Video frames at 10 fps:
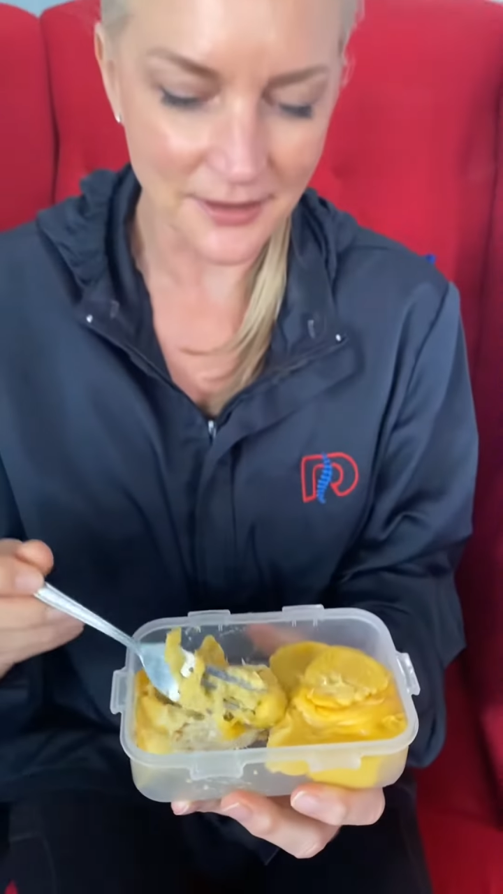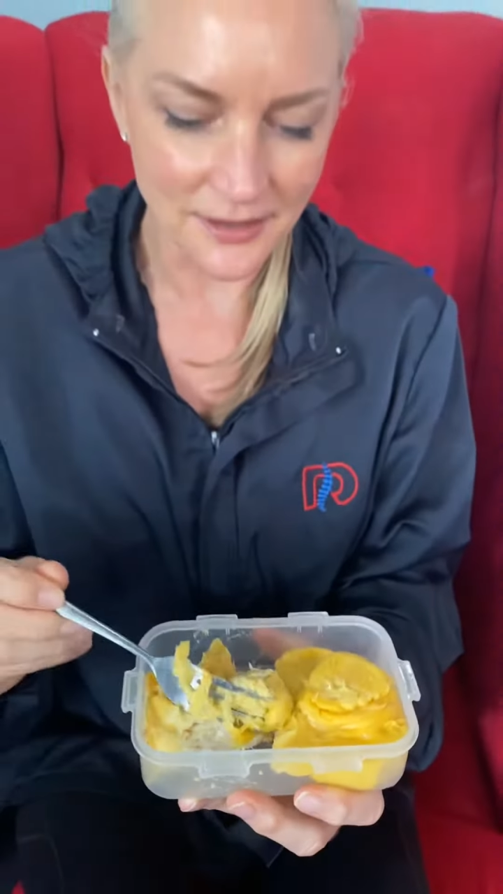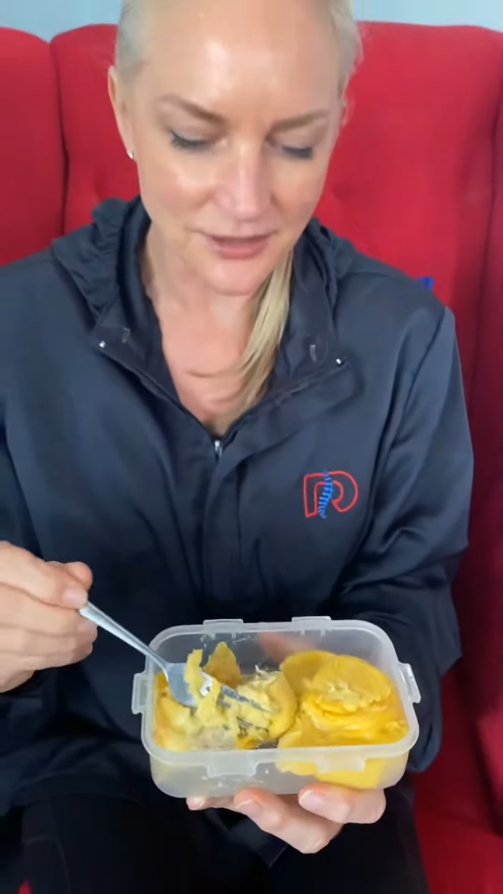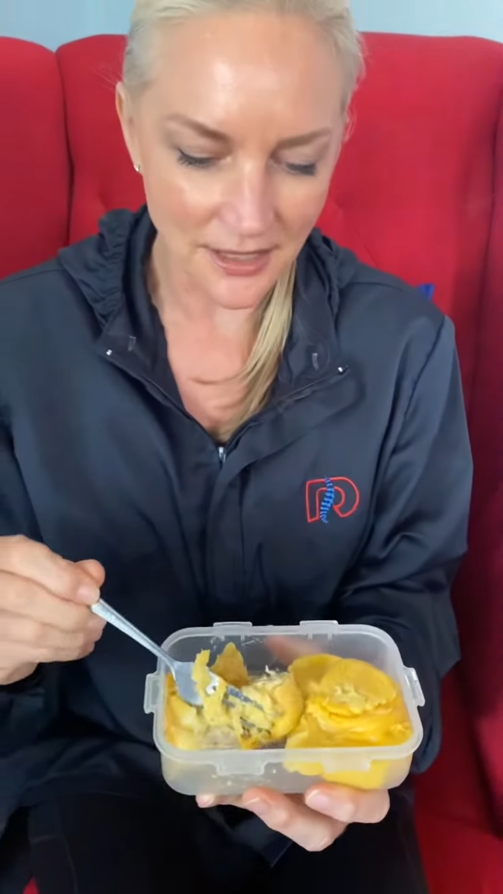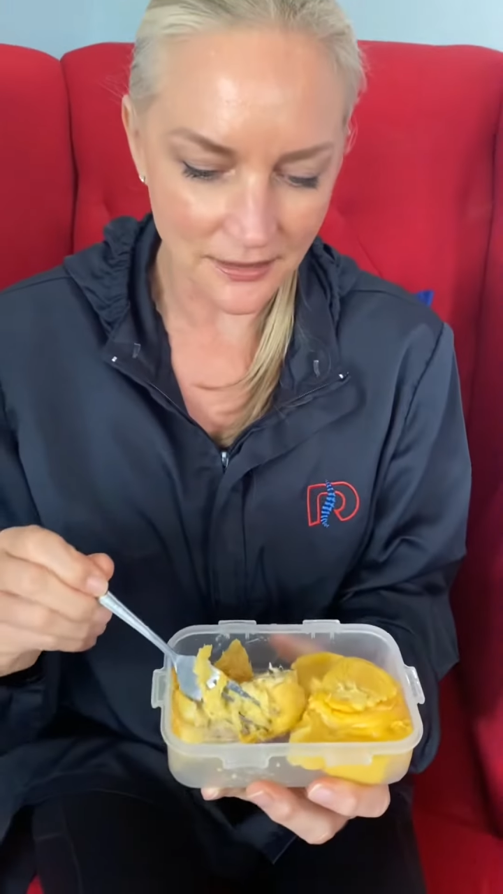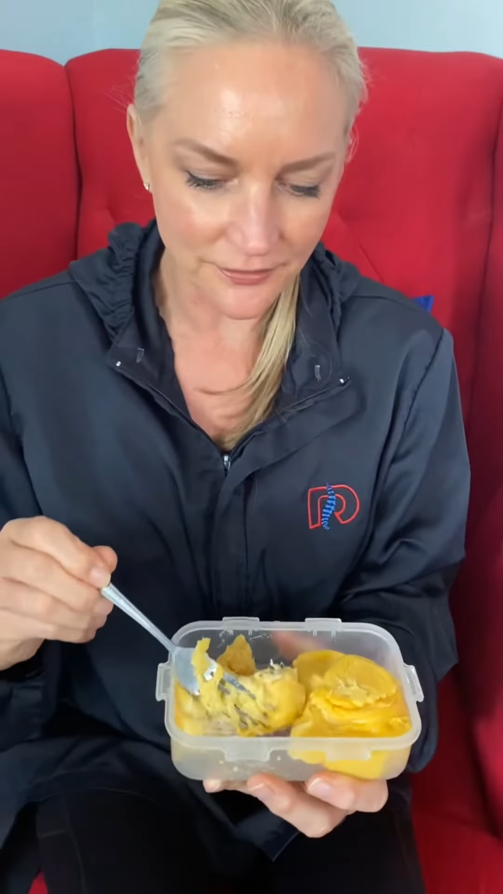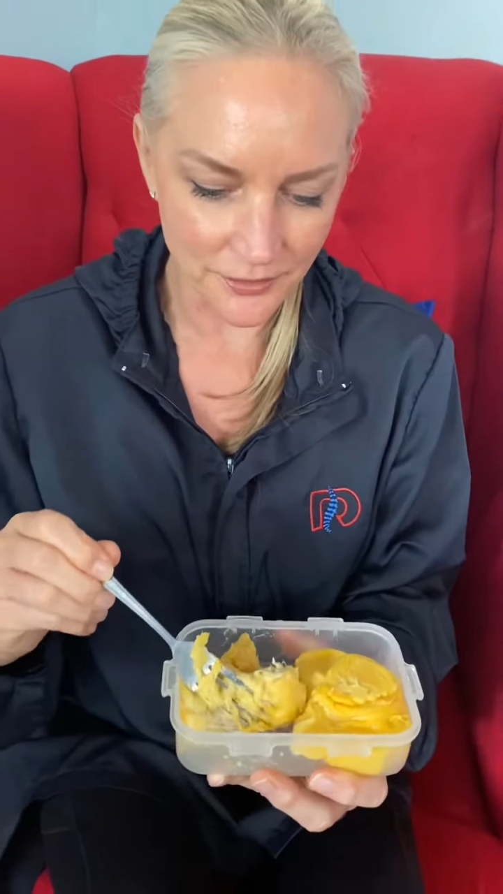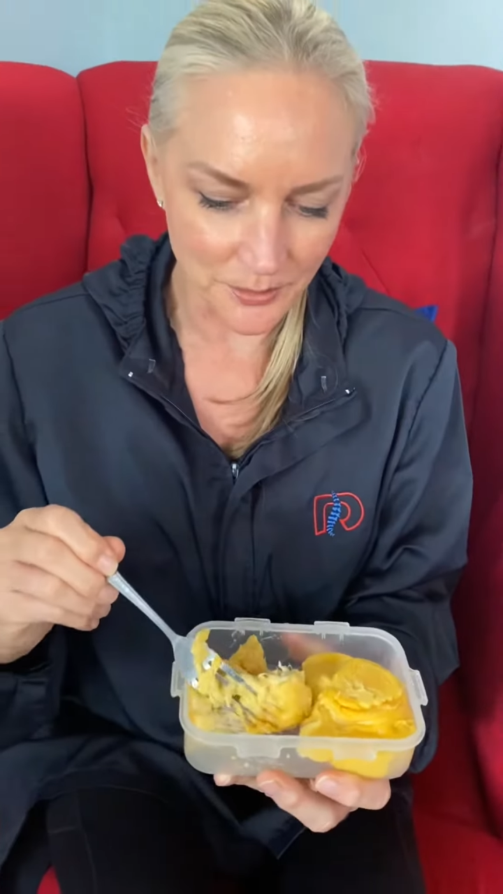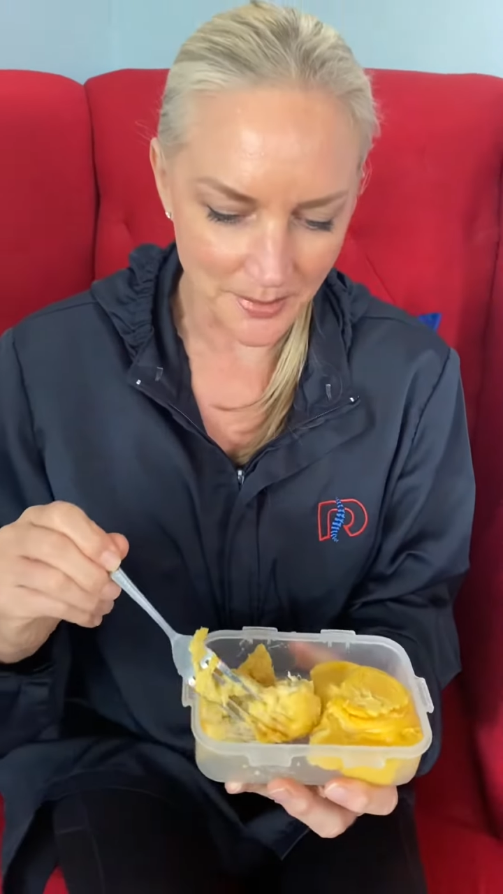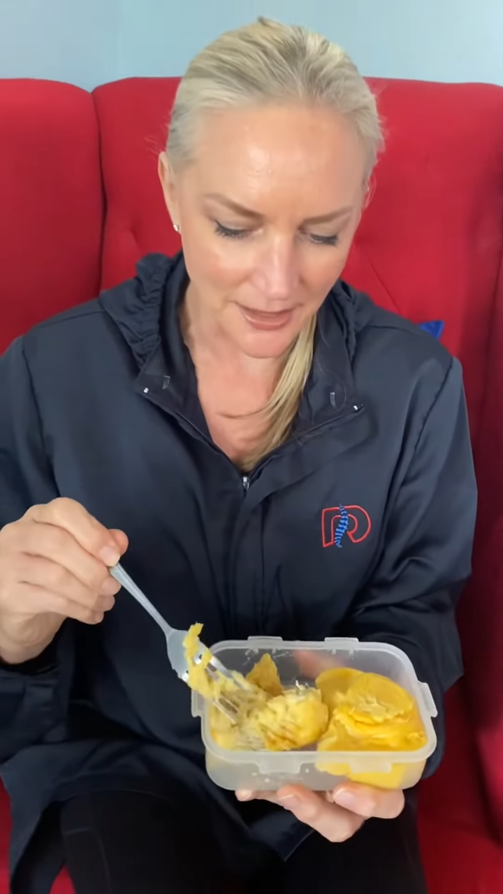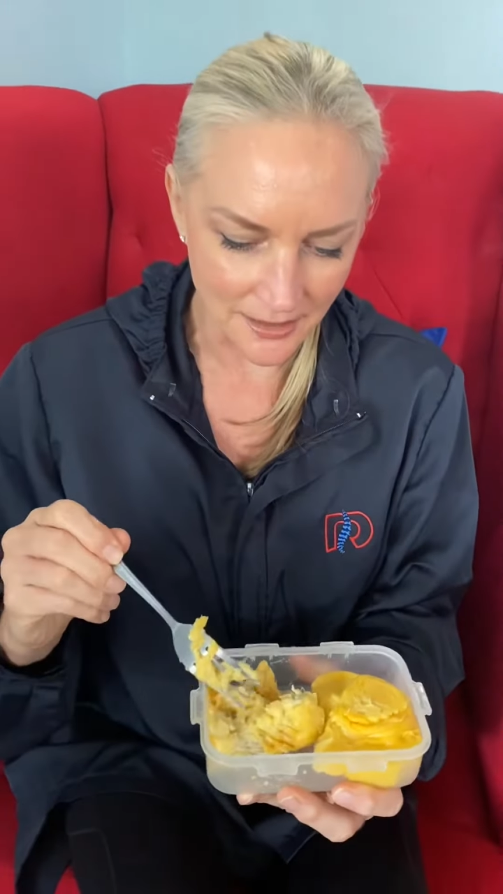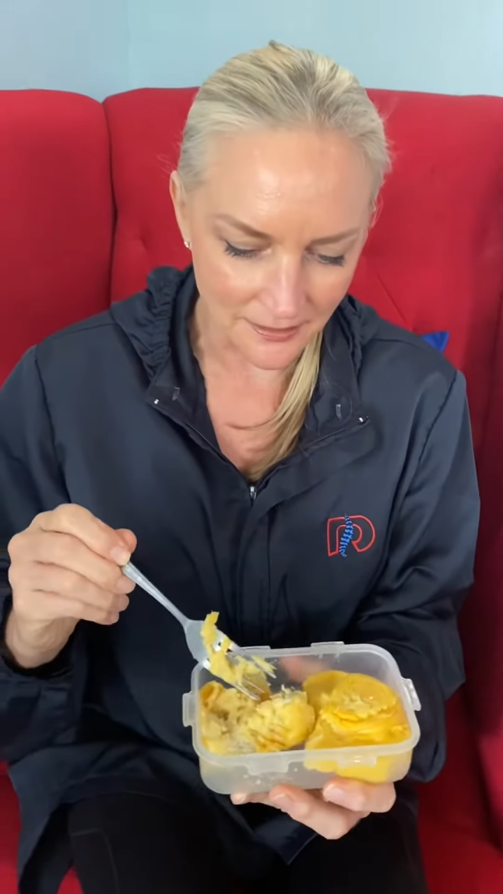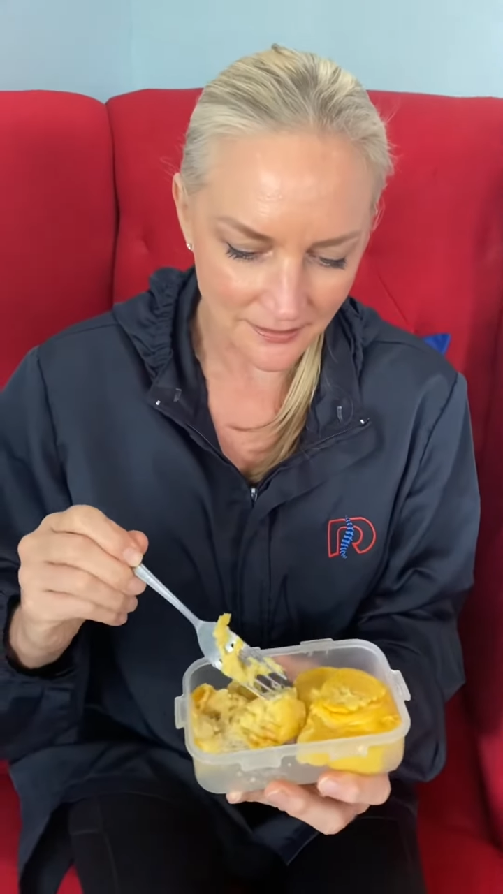to jackfruit, but